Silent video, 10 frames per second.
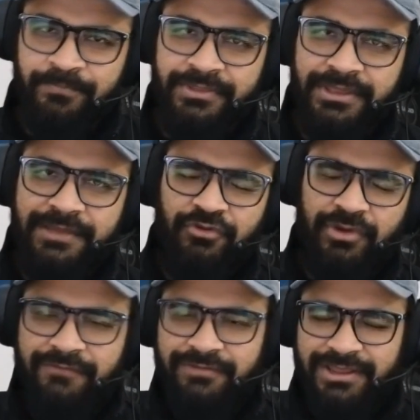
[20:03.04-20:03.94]
if you
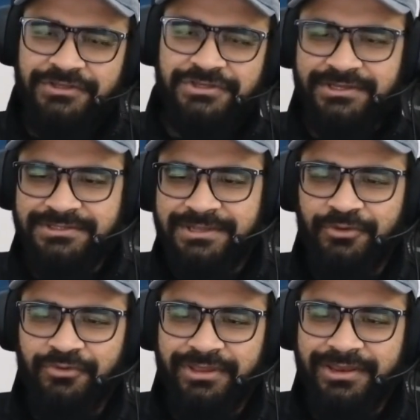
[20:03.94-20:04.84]
have an
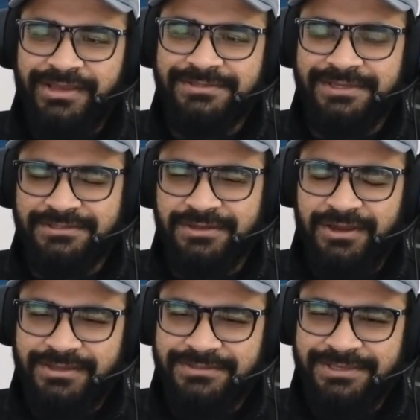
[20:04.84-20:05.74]
HNSW index, it's
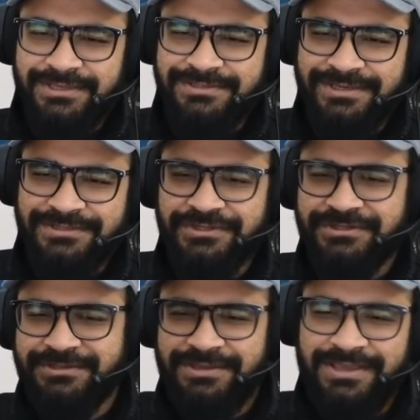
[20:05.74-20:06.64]
not as easy as
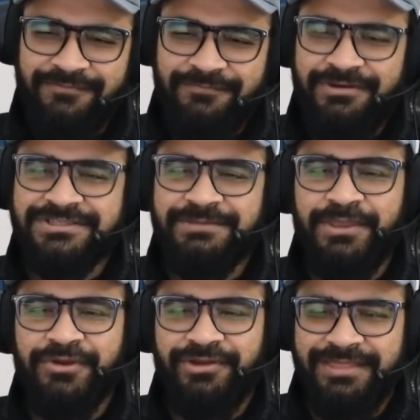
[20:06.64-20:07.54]
just kind of
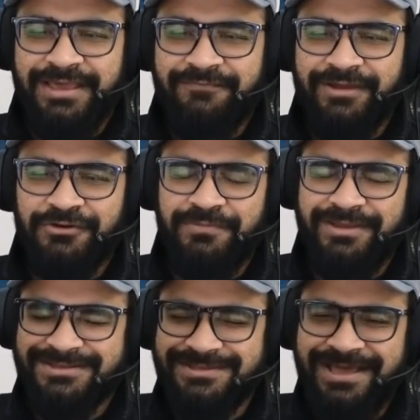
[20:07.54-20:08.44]
disappearing that vector,
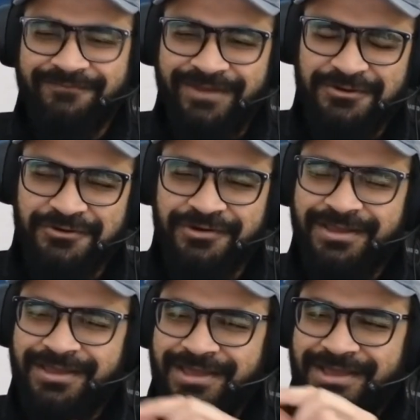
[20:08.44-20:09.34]
because that vector
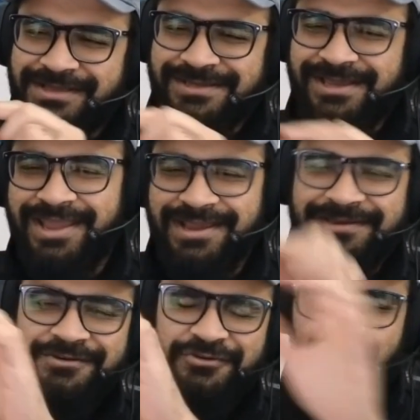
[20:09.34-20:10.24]
is
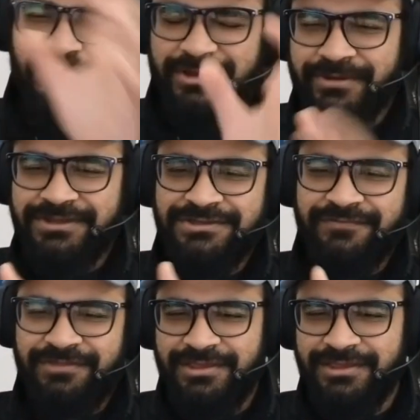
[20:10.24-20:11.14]
connected to a bunch
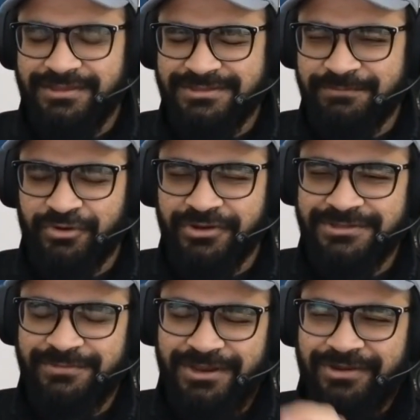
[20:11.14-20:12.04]
of it's a
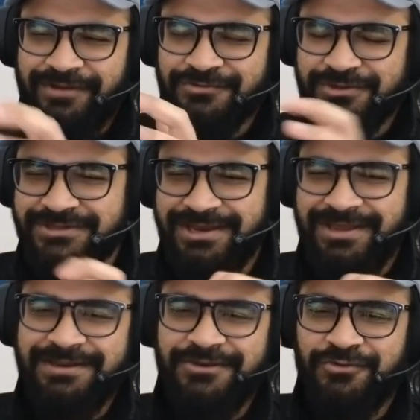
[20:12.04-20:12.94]
proximity graph, so it's
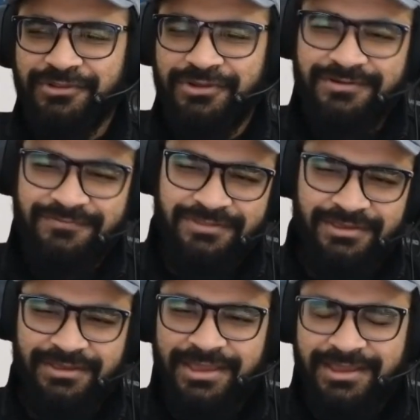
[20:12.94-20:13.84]
connected to a lot of
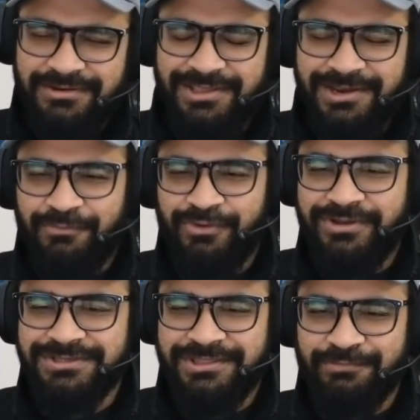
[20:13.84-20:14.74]
the data
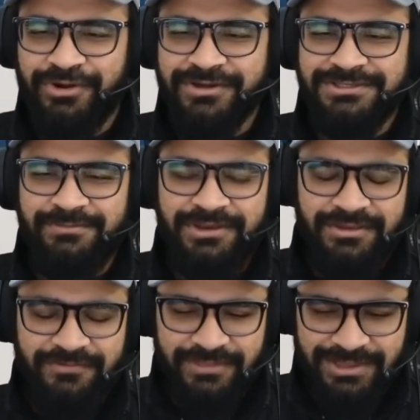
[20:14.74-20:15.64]
points in the proximity
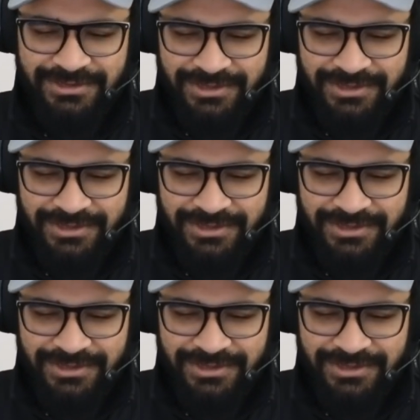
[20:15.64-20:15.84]
of that